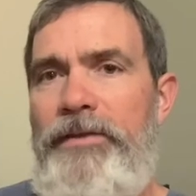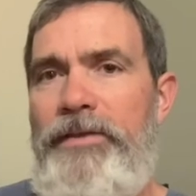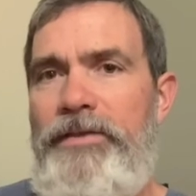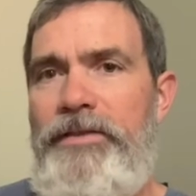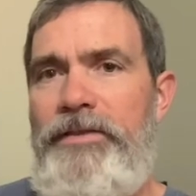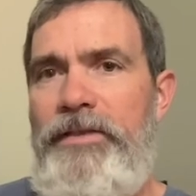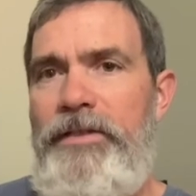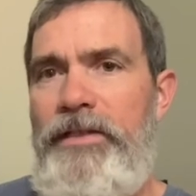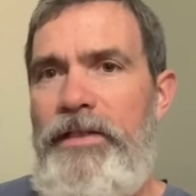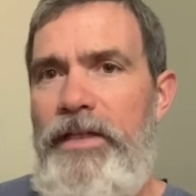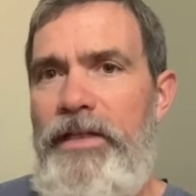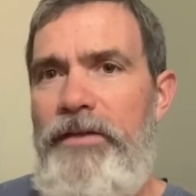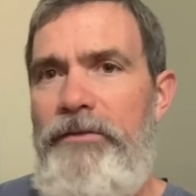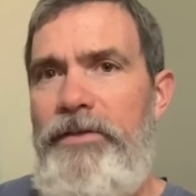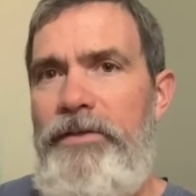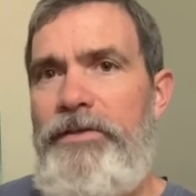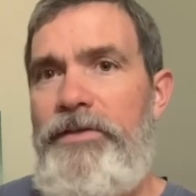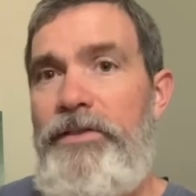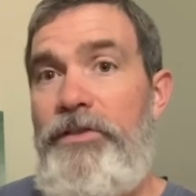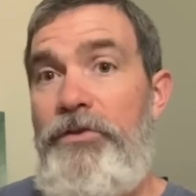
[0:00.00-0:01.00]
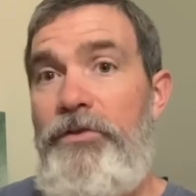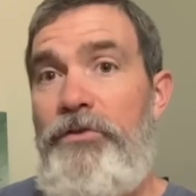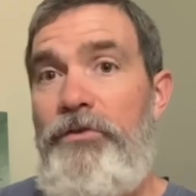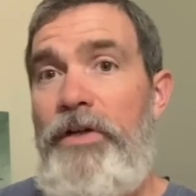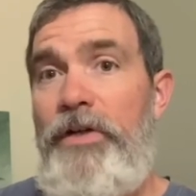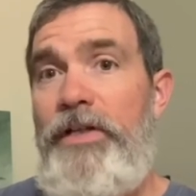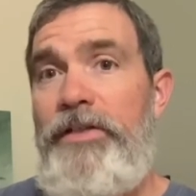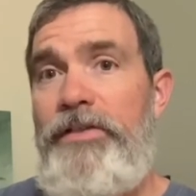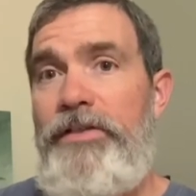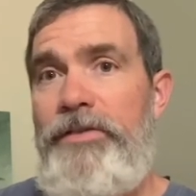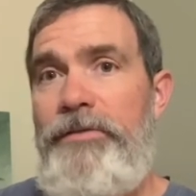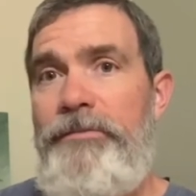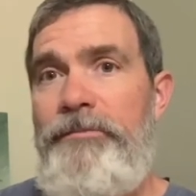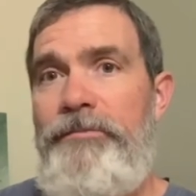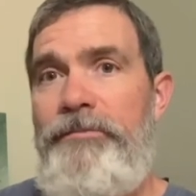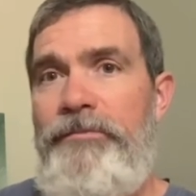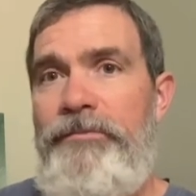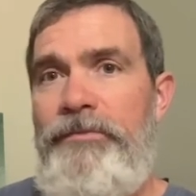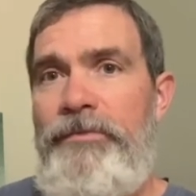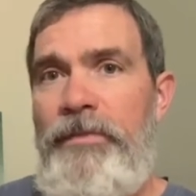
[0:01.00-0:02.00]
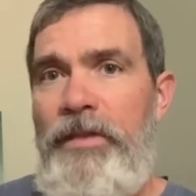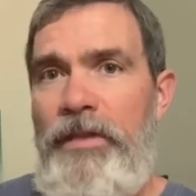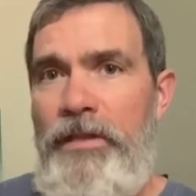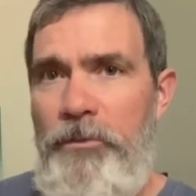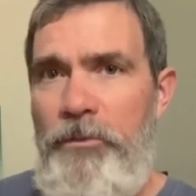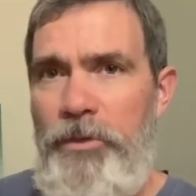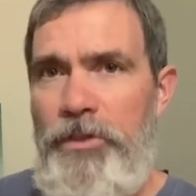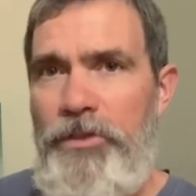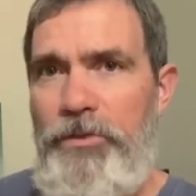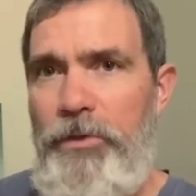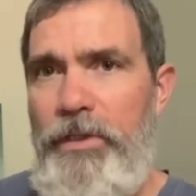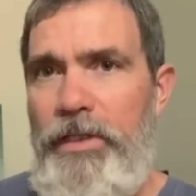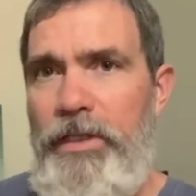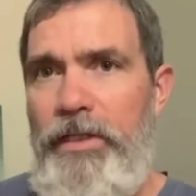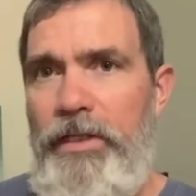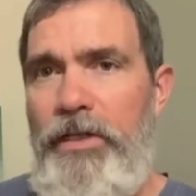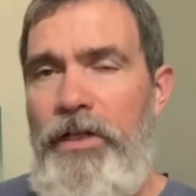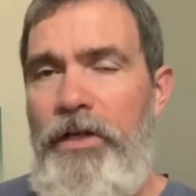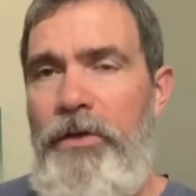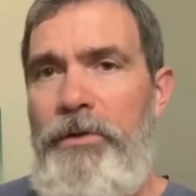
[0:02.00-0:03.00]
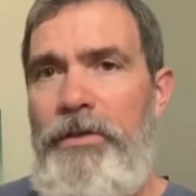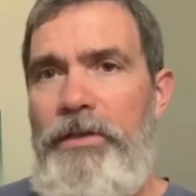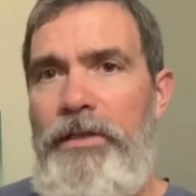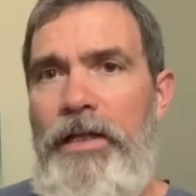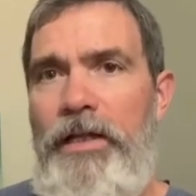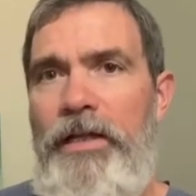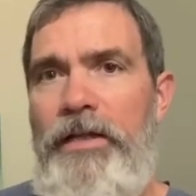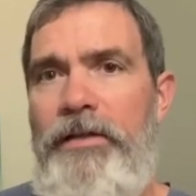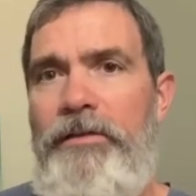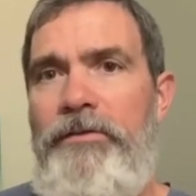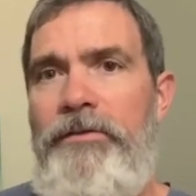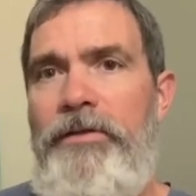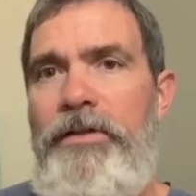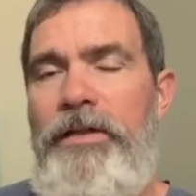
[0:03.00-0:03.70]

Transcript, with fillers: It's going to give us a direction in which we can go in life.